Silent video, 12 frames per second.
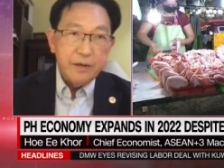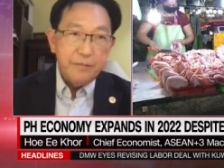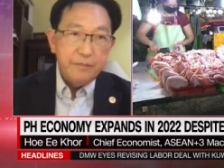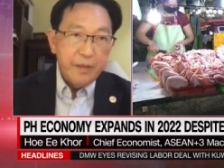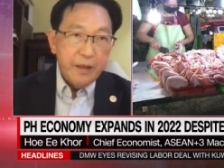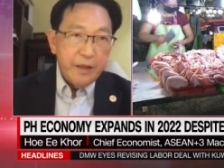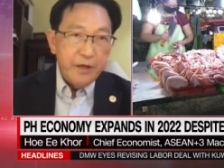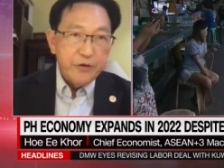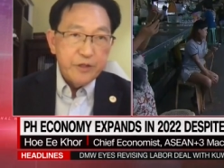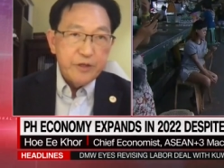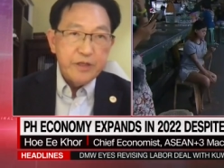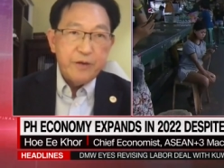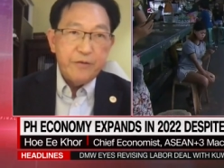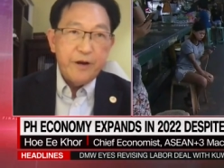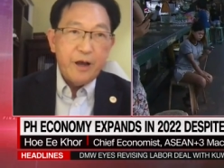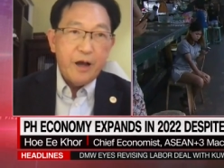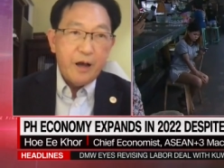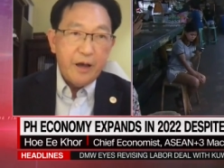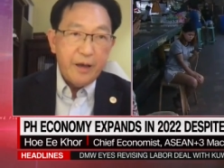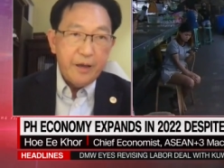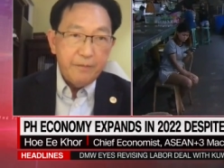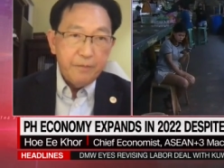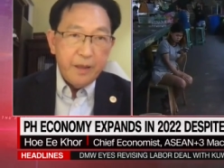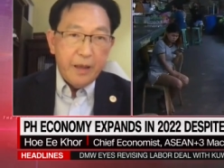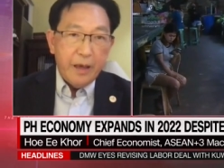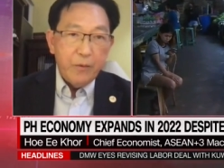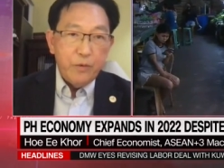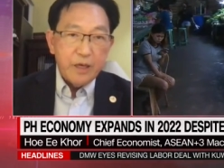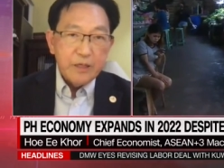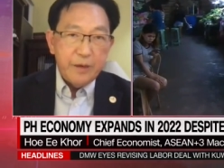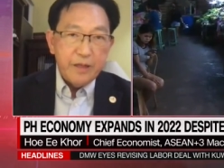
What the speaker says: Interest rates are very high. And we expect the